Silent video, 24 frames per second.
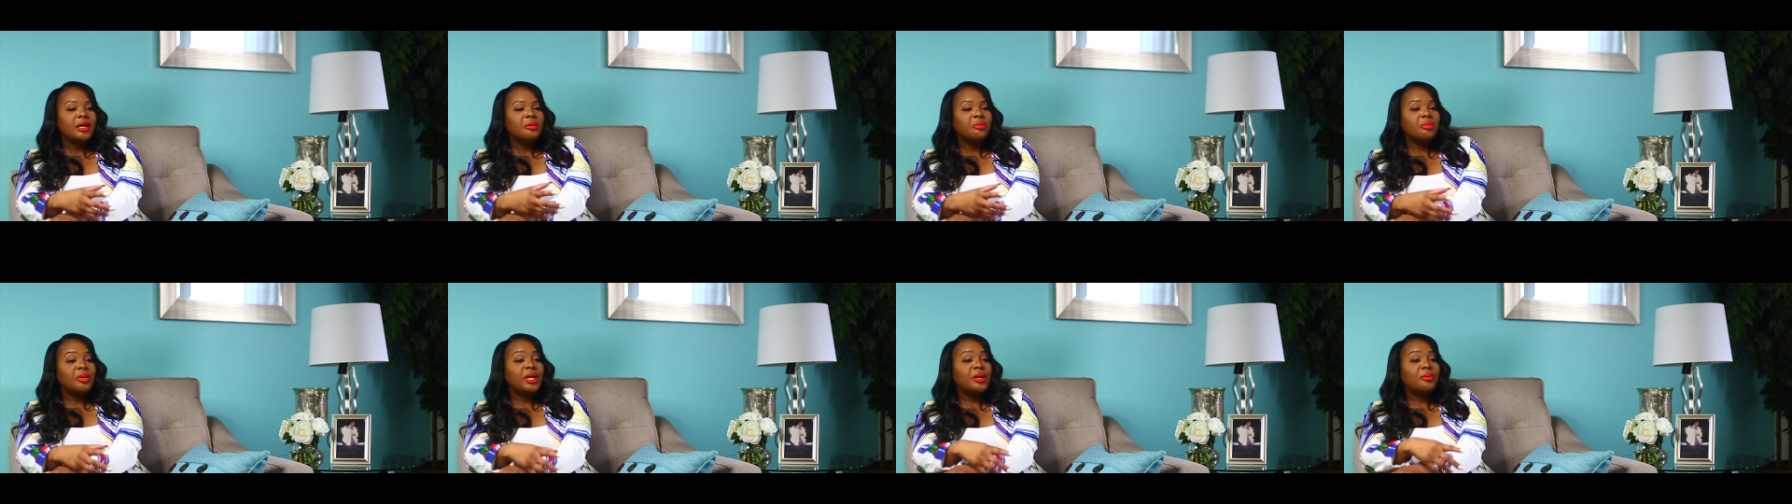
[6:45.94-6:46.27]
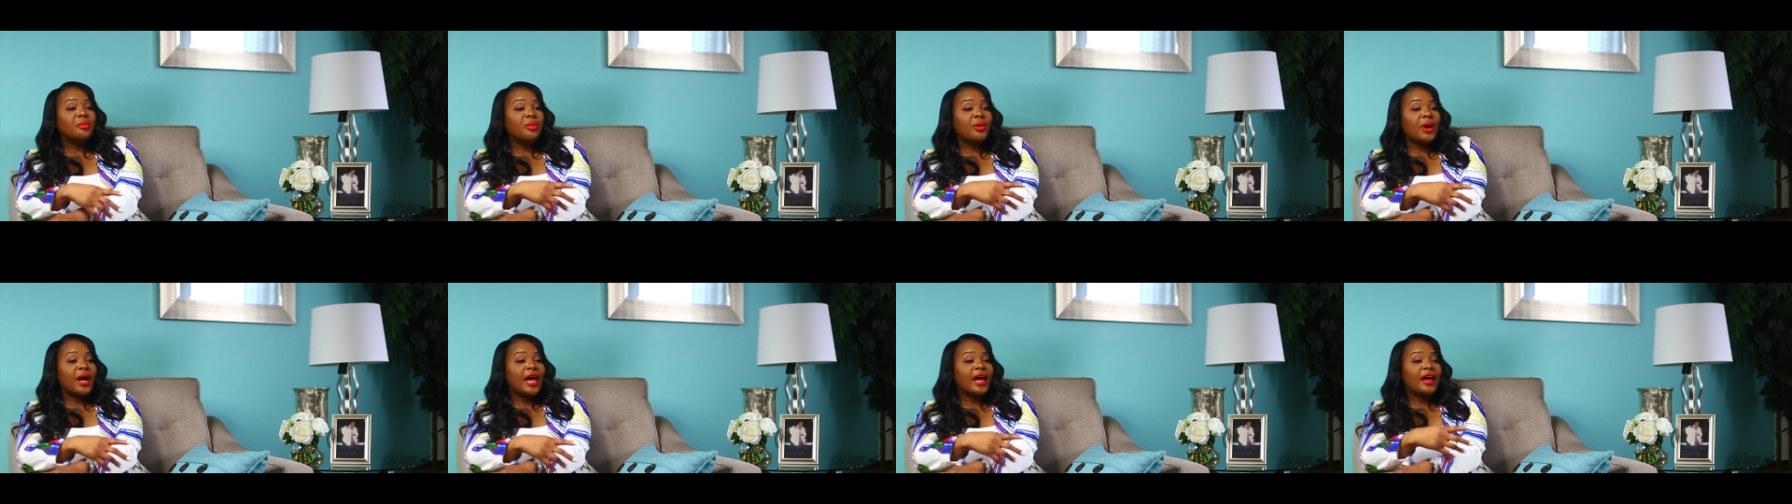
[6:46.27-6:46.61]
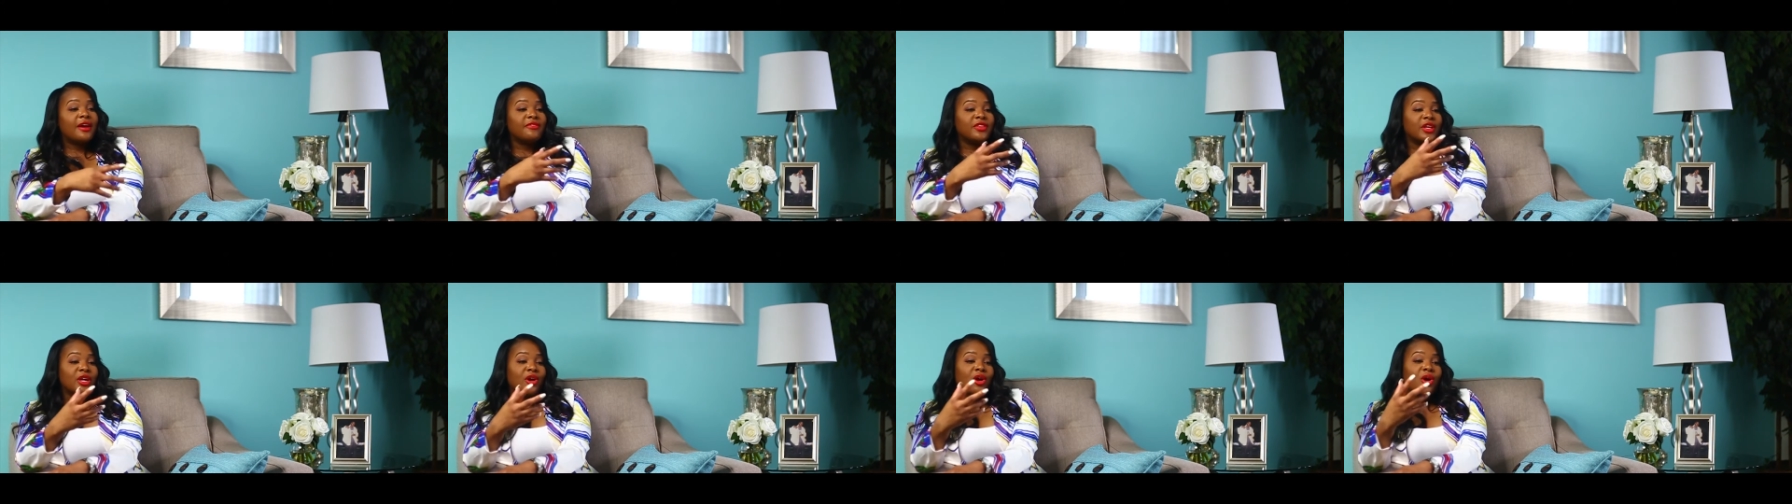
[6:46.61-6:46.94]
people
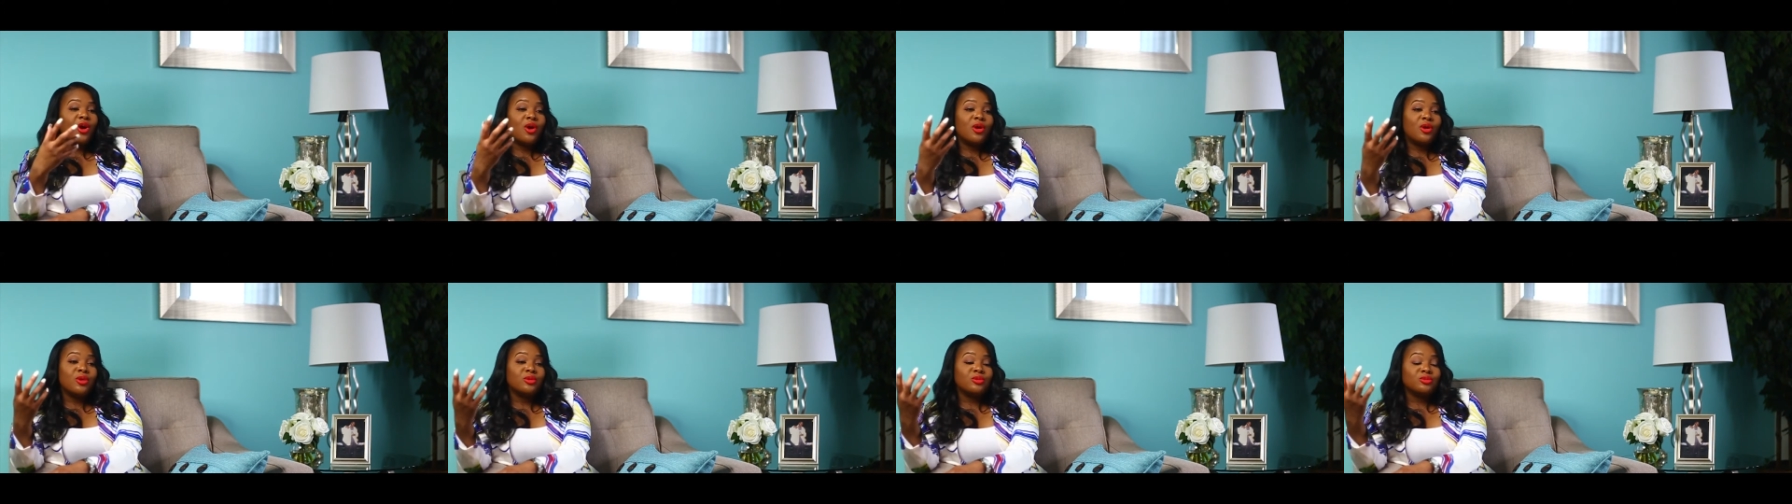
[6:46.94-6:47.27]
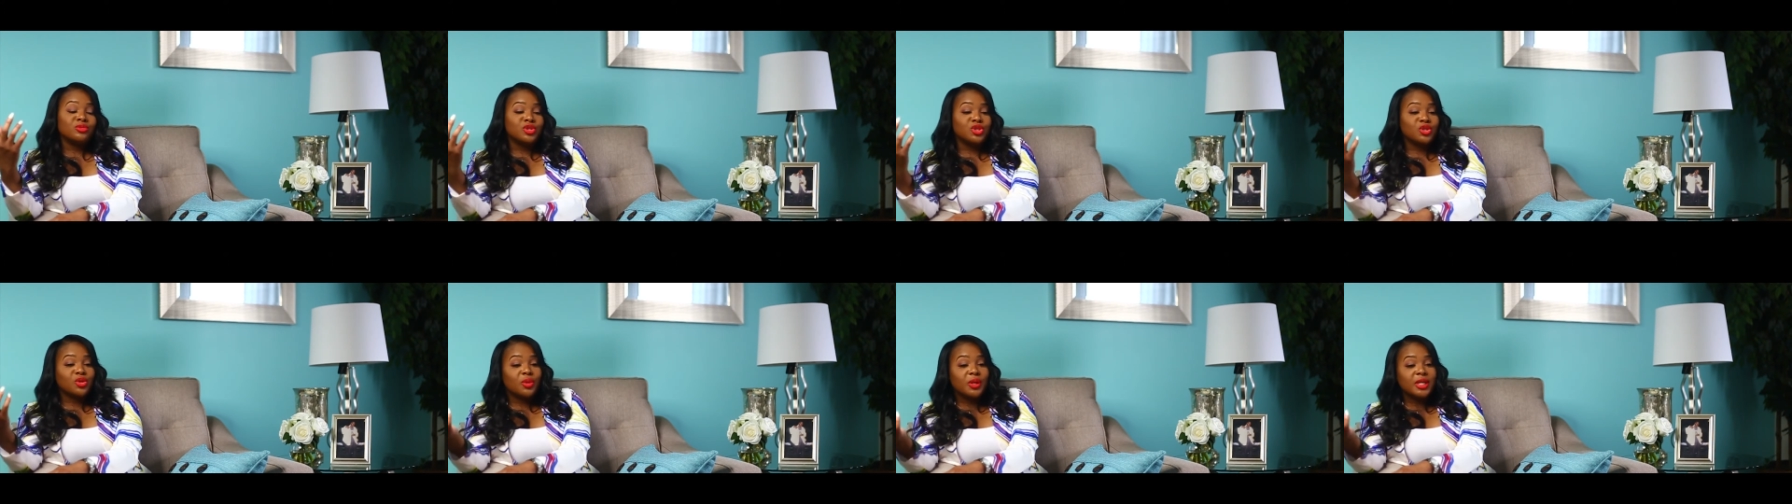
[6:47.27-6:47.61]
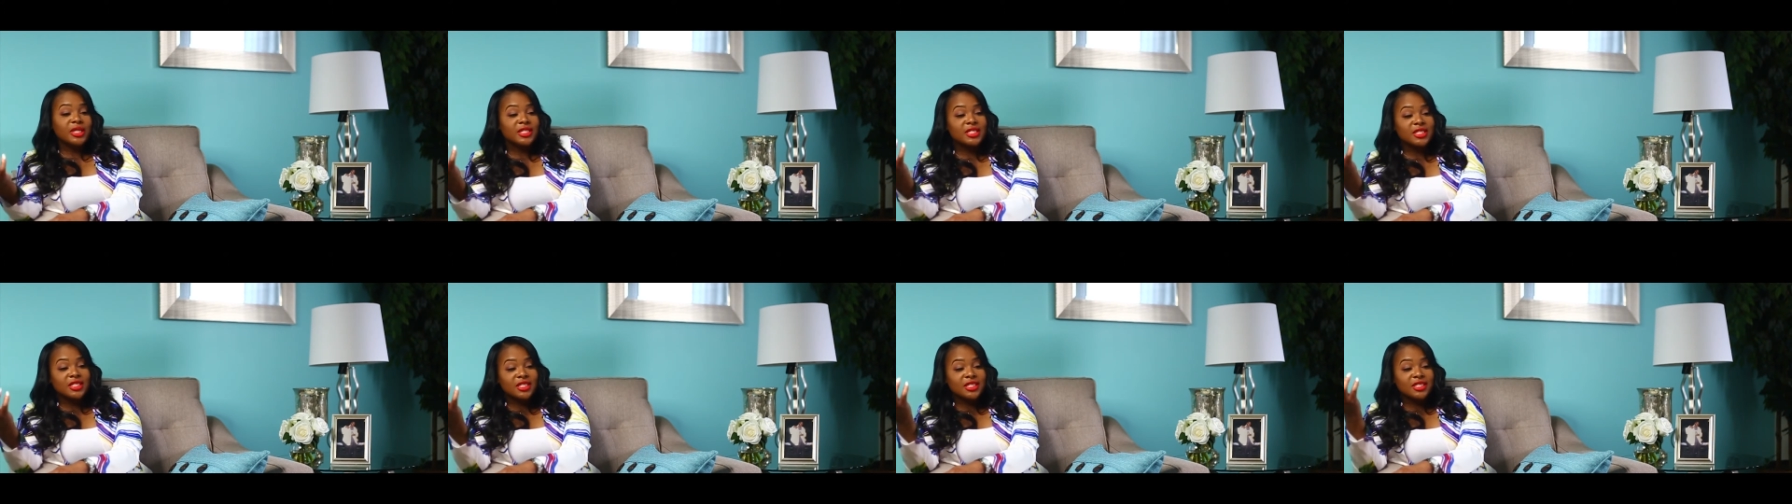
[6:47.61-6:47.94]
have their own
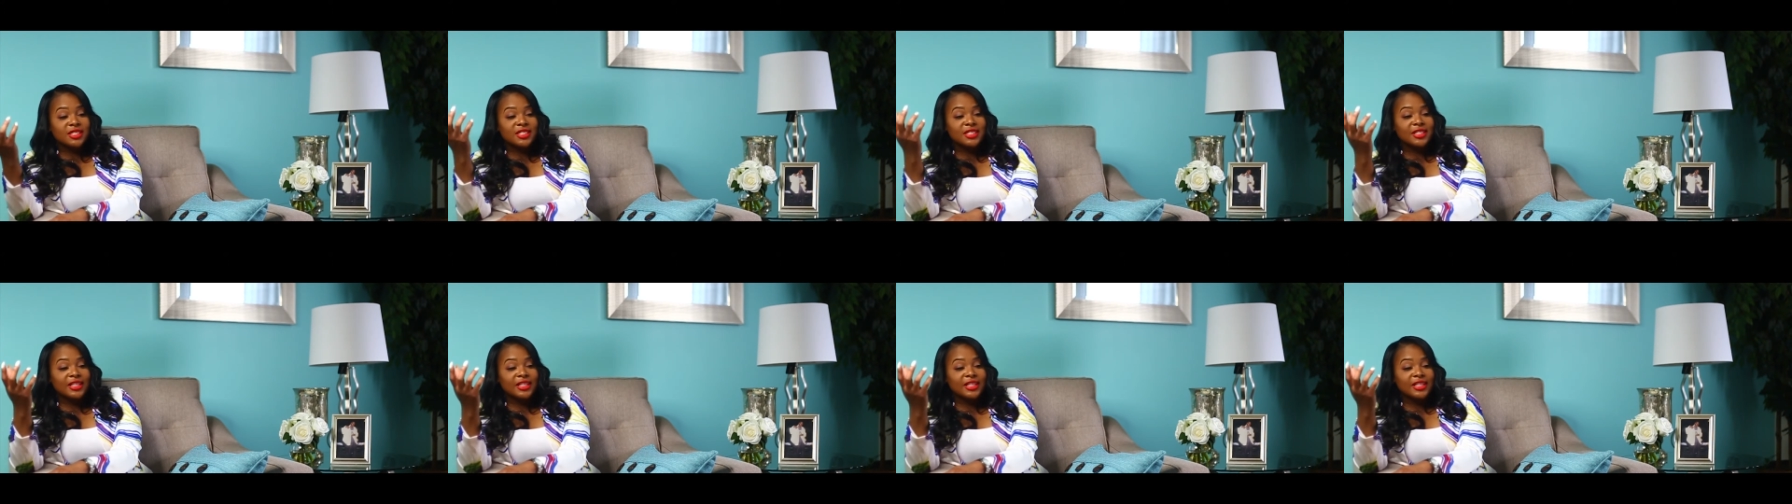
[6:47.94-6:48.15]
choices